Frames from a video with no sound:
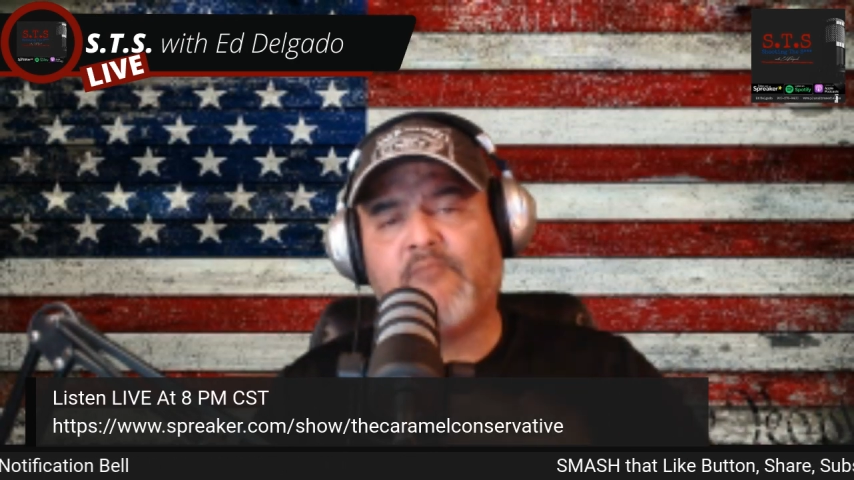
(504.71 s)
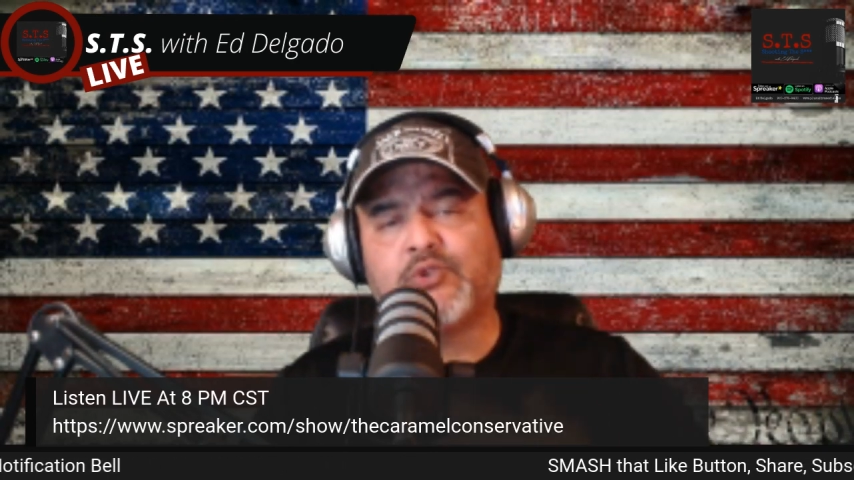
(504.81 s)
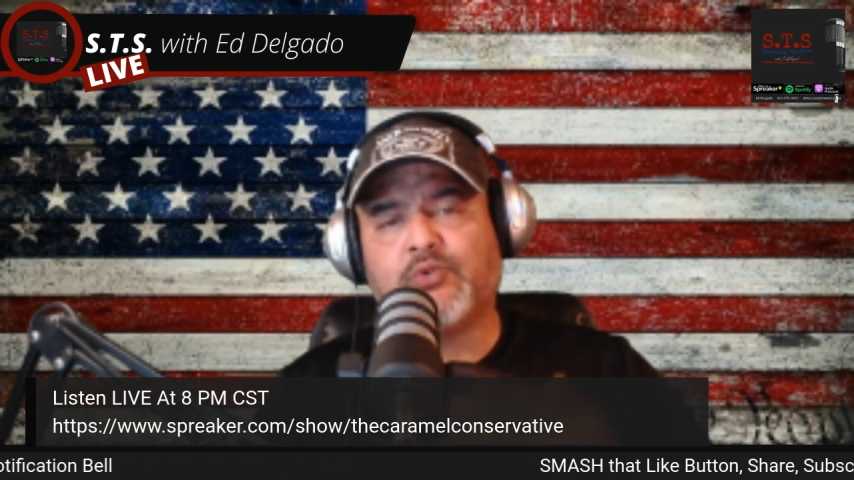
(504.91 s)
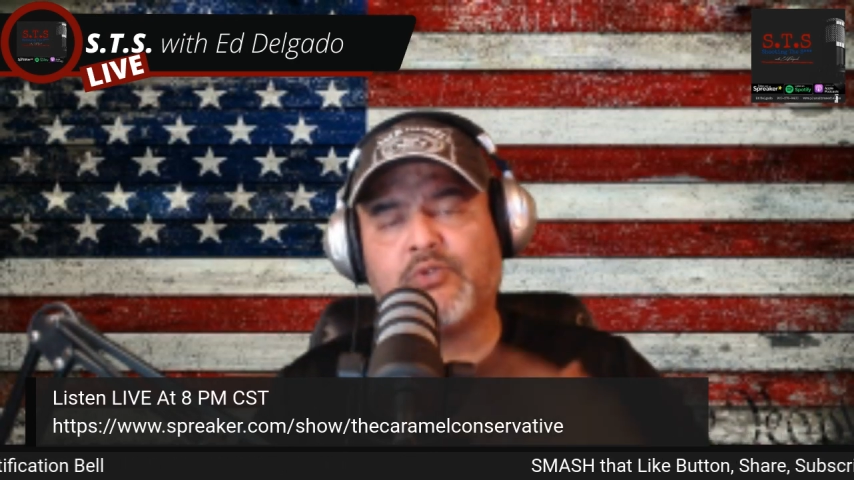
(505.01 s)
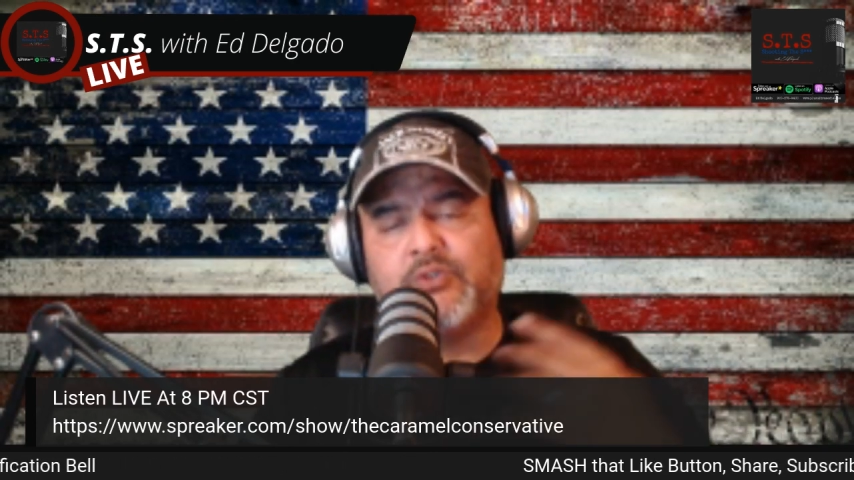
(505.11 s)

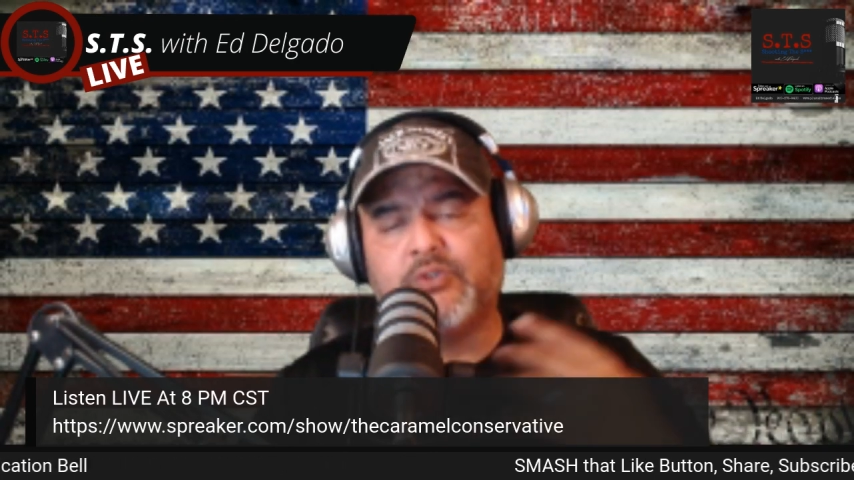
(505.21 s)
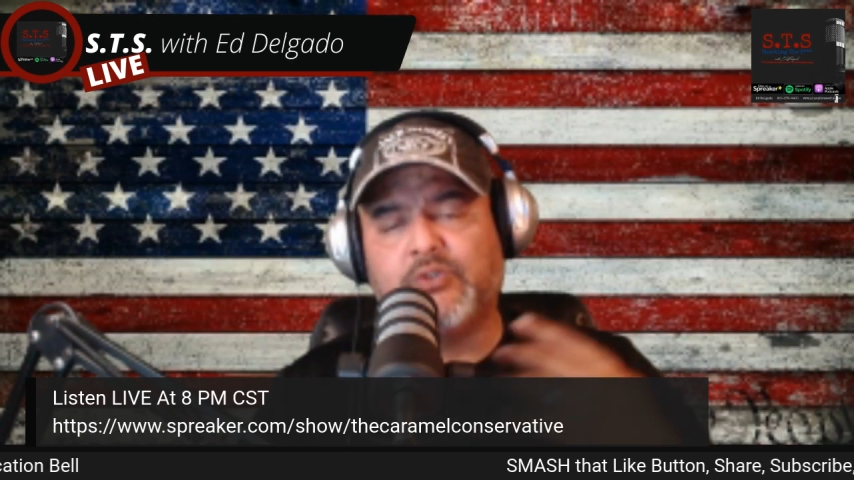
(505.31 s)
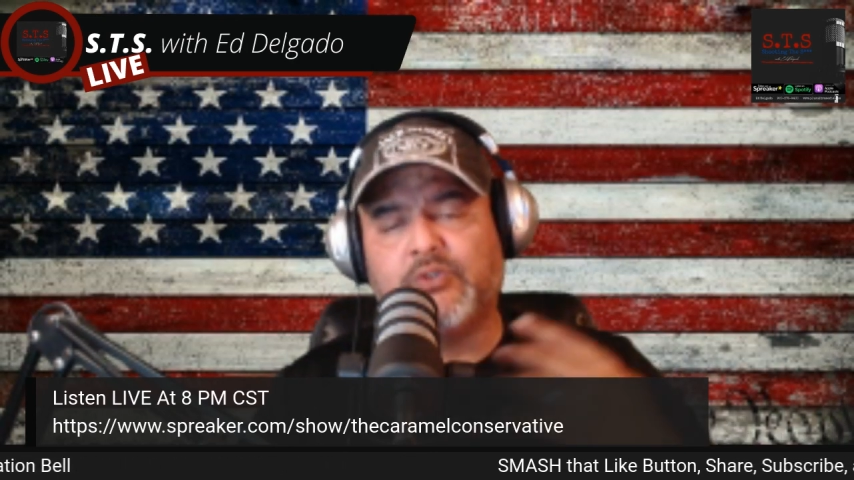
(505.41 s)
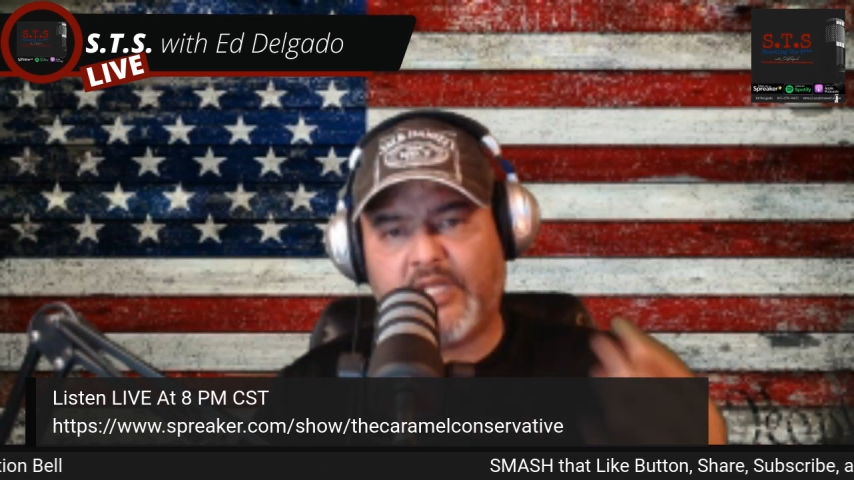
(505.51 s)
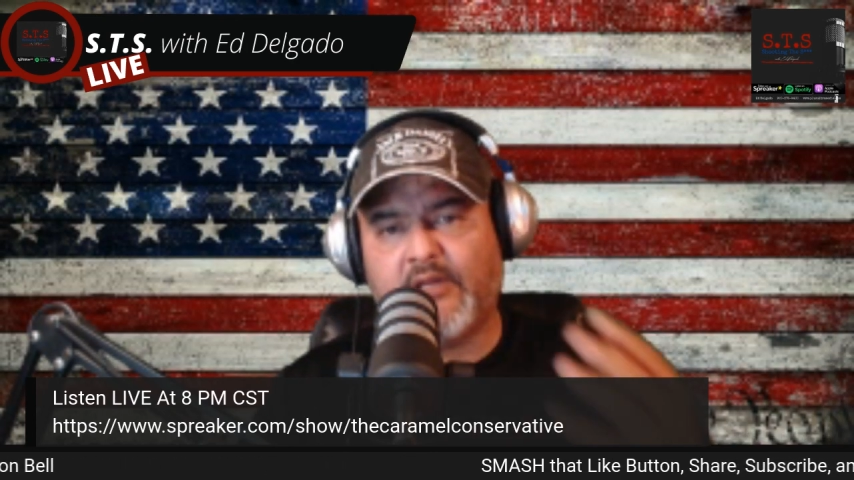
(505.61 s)
share
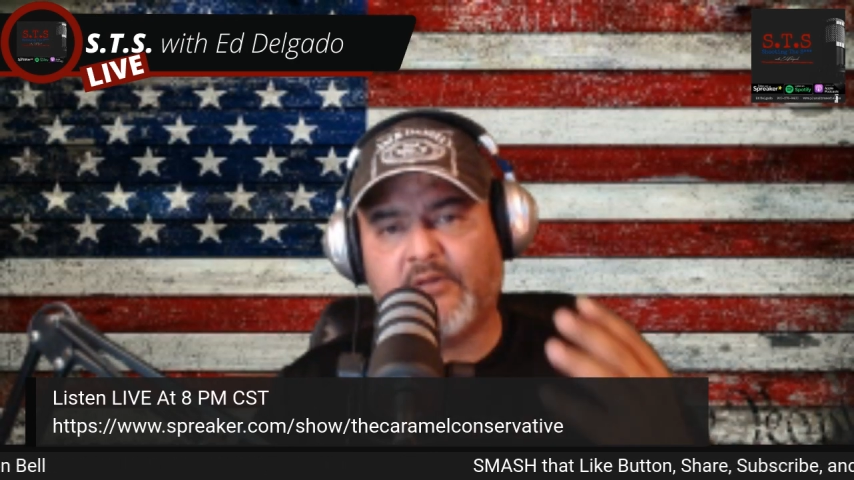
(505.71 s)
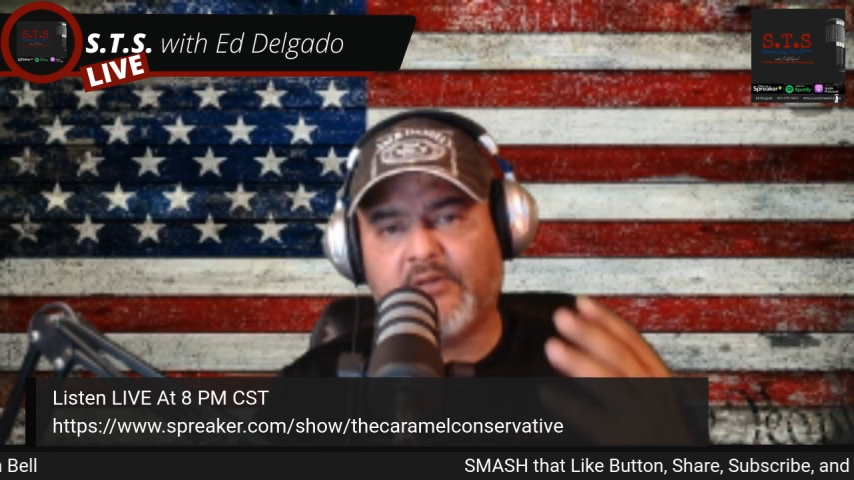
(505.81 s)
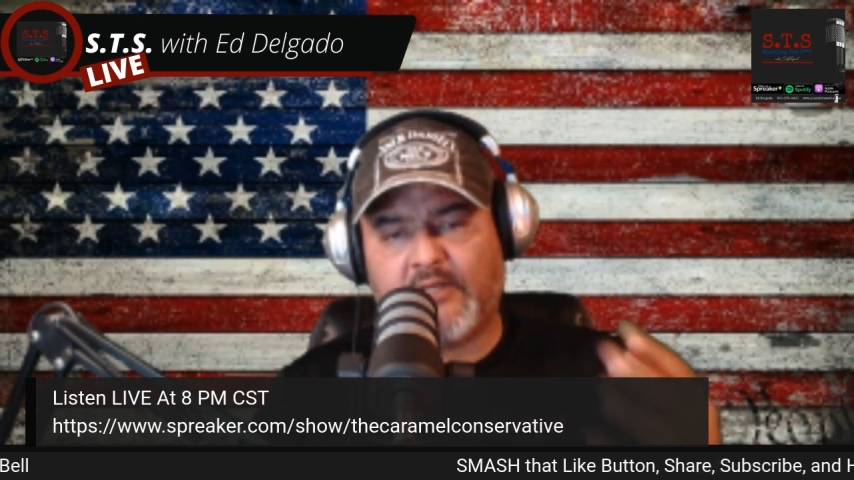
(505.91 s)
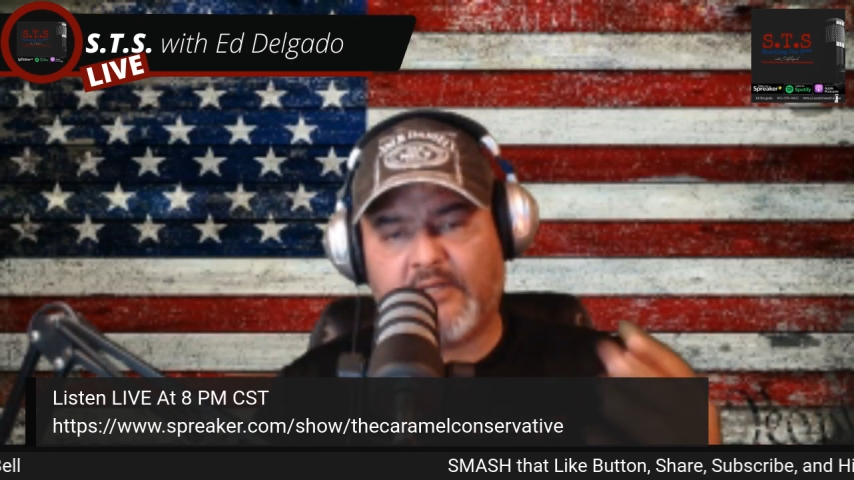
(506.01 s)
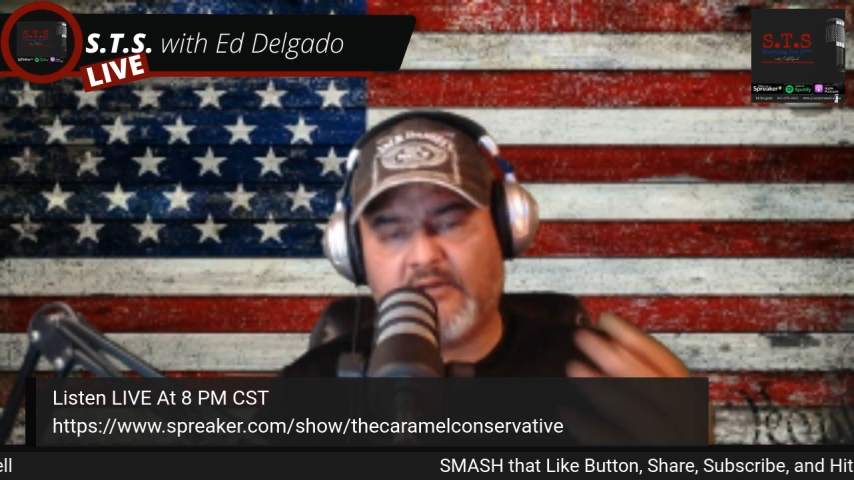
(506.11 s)
their
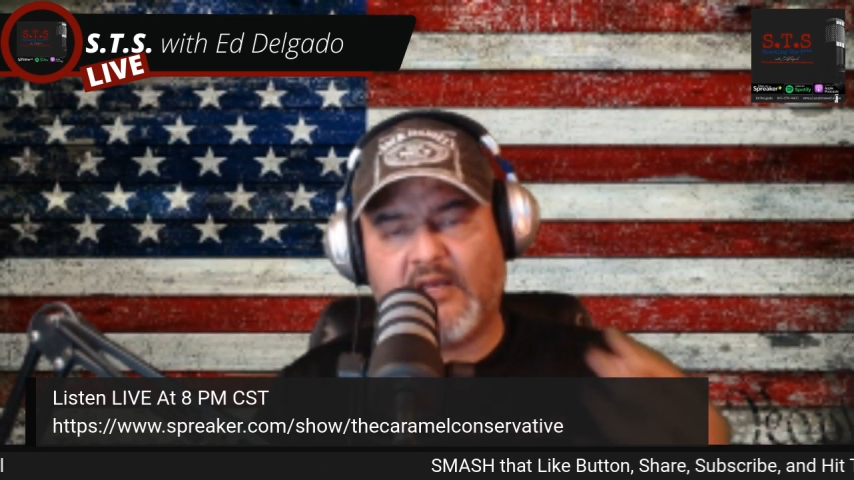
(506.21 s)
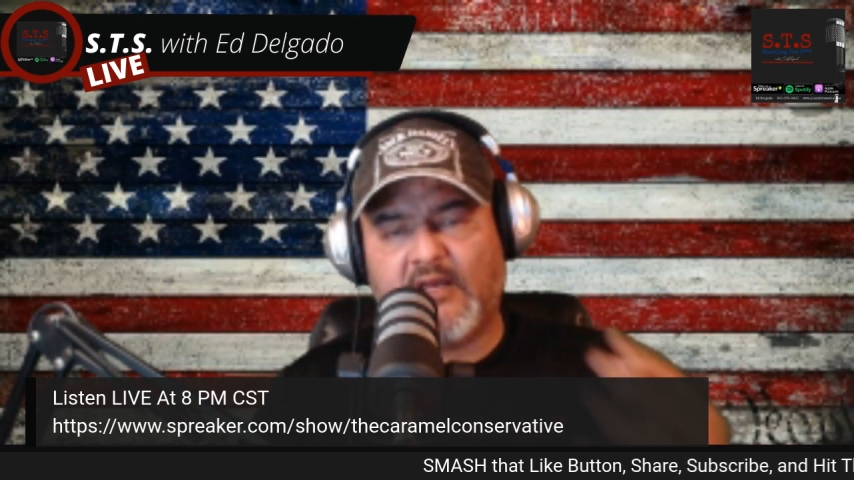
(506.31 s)
content.